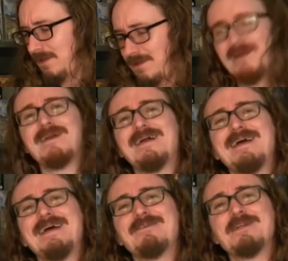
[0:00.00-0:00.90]
All
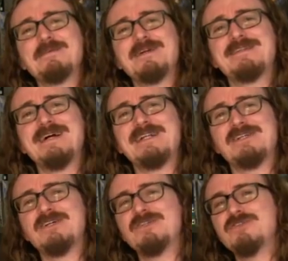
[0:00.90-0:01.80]
right, what about that
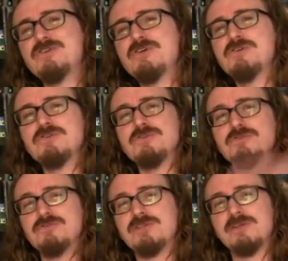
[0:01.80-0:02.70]

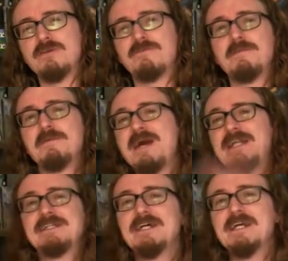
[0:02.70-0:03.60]
news from the
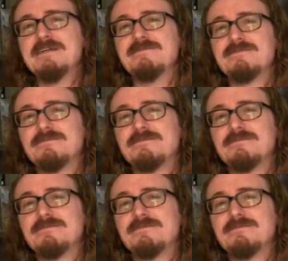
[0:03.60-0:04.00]
Matt Cave?